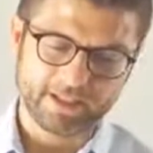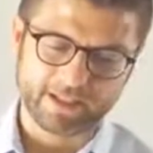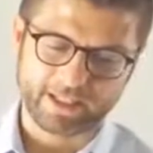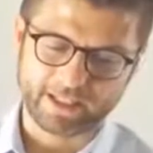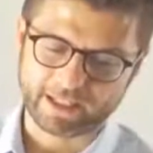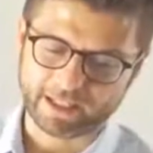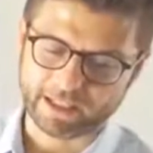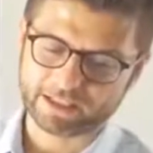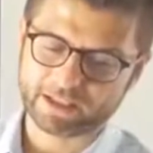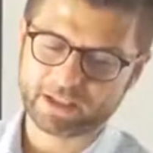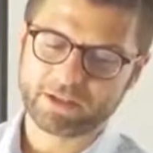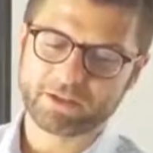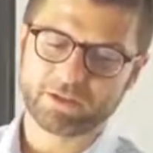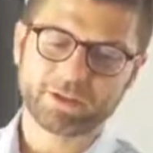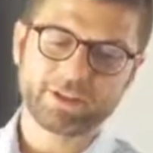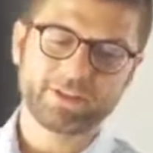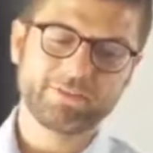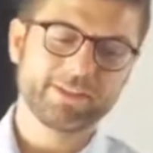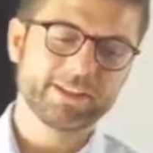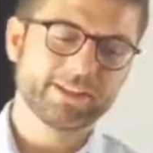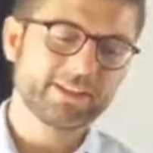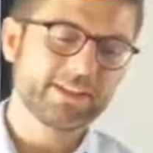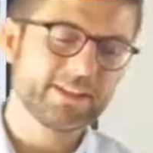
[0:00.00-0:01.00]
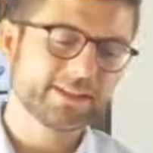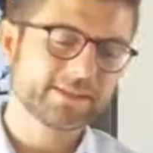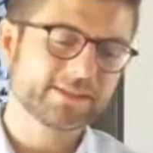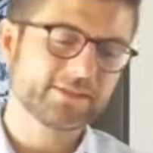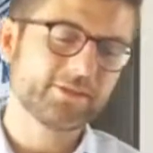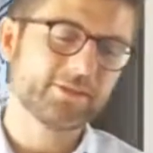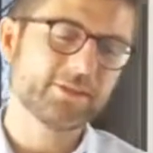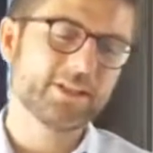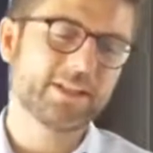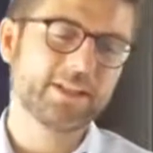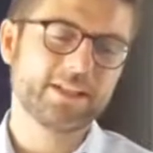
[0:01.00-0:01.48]
A category that
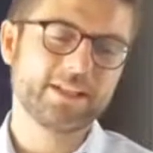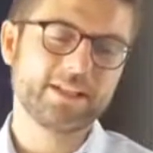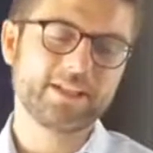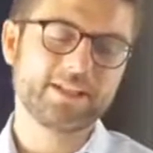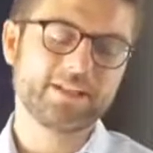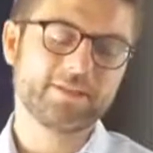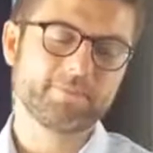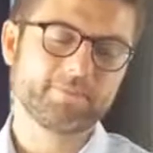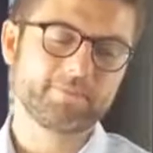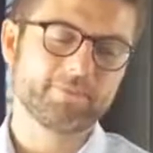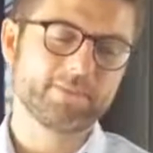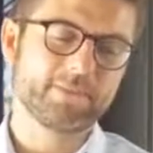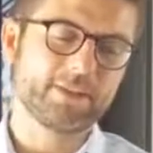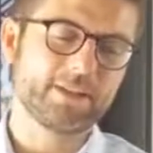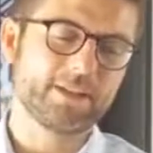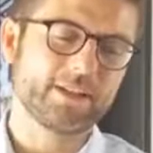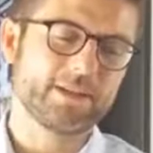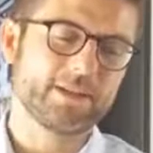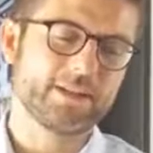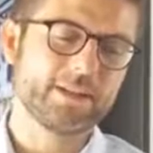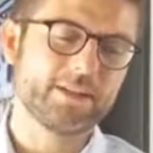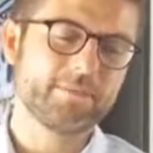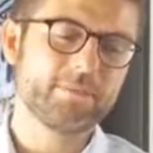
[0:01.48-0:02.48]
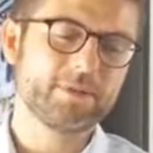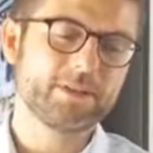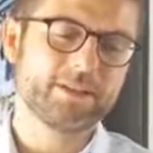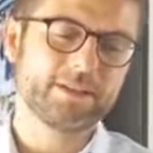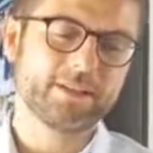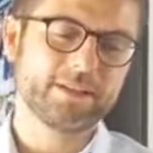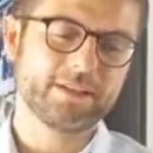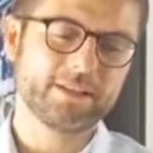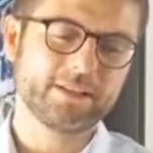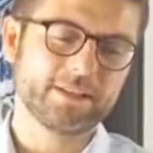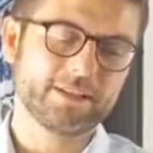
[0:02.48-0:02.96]
is today
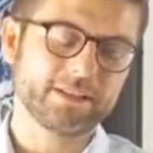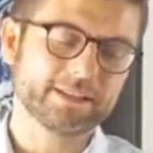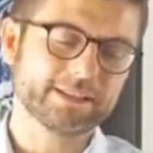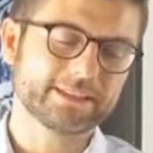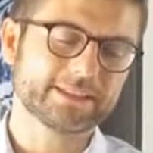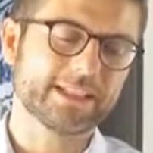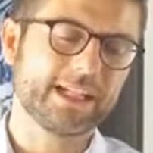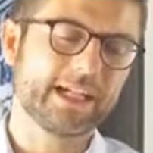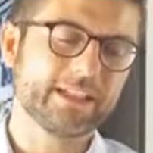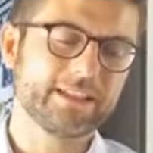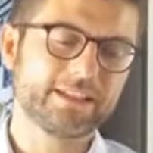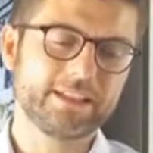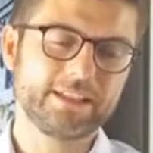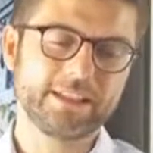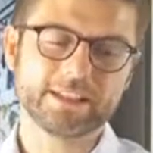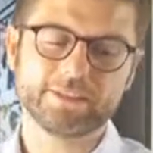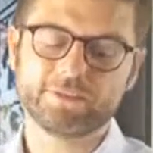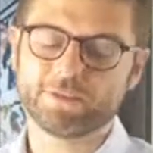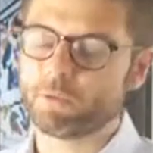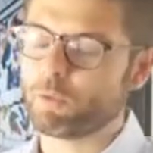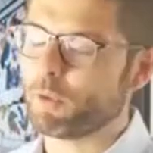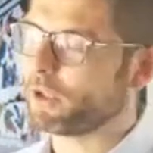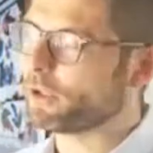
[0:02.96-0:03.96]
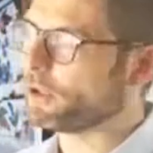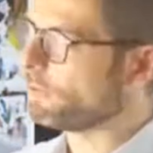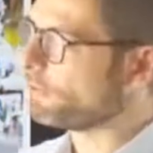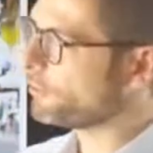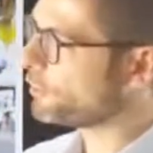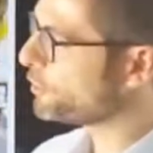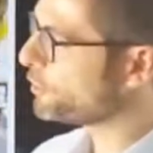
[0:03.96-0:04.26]
deeply studied is the one of